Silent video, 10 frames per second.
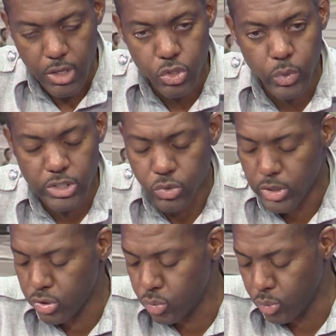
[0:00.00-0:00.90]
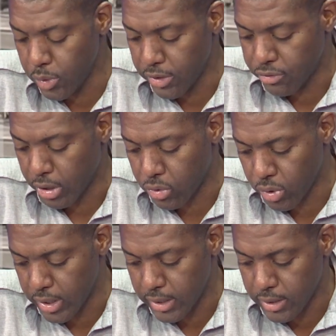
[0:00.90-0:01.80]
2022, we'd have
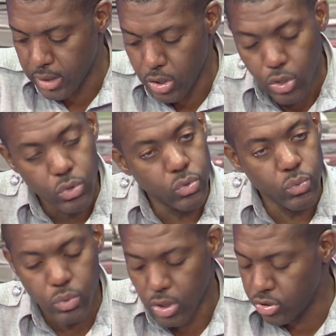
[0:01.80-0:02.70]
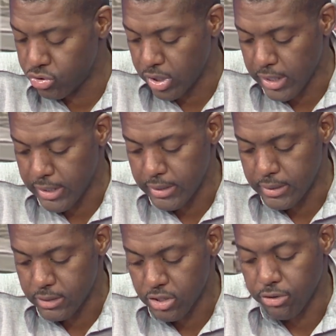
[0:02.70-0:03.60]
recorded
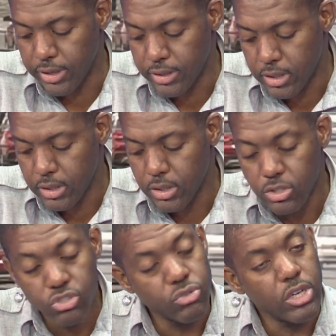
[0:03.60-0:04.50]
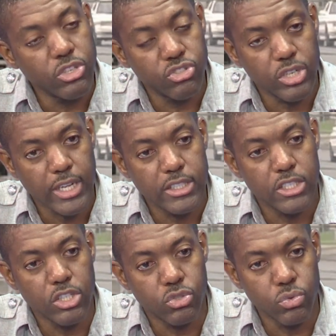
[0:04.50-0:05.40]

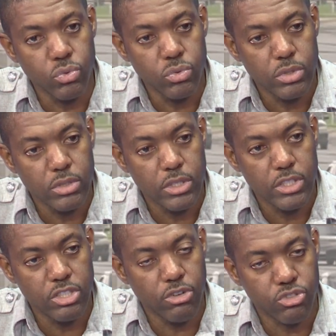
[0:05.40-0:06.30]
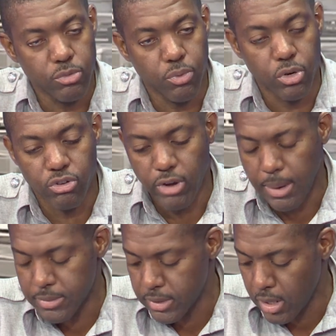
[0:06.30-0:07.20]
332 serious report
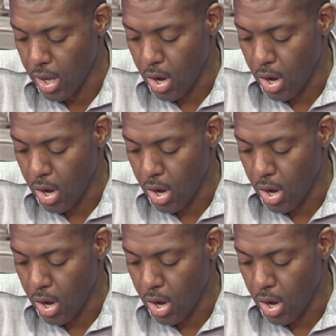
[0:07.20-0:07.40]
crimes,